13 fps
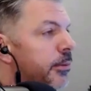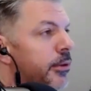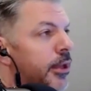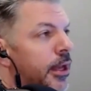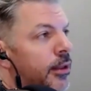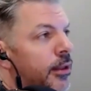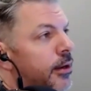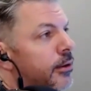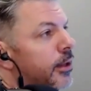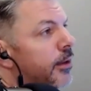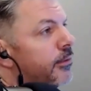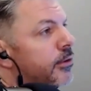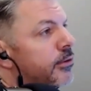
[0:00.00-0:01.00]
people the hell out of your
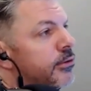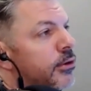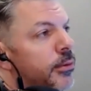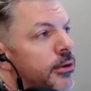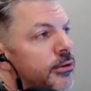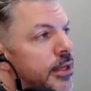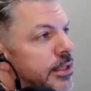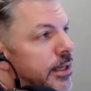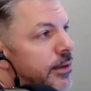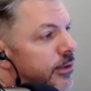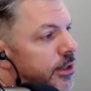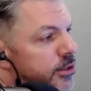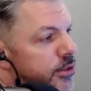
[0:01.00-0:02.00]
life because nobody's got
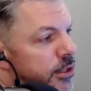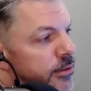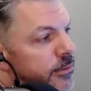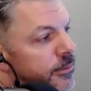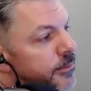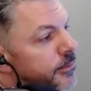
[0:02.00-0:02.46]
time for that shit.